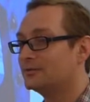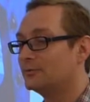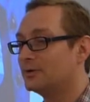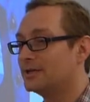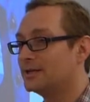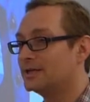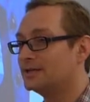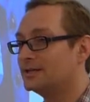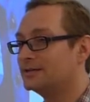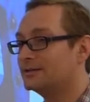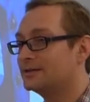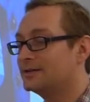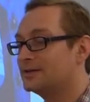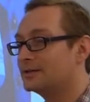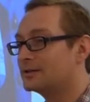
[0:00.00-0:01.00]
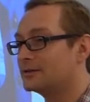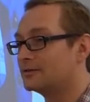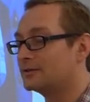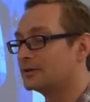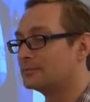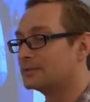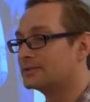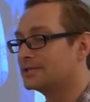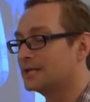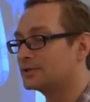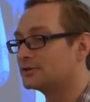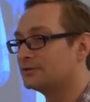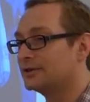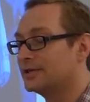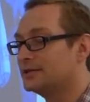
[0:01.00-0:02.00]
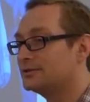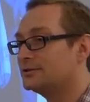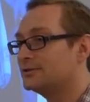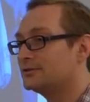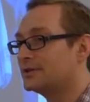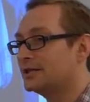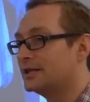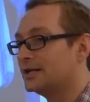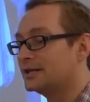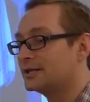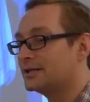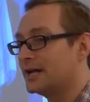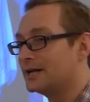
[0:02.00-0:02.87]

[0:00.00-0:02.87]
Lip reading: We convert potential into kinetic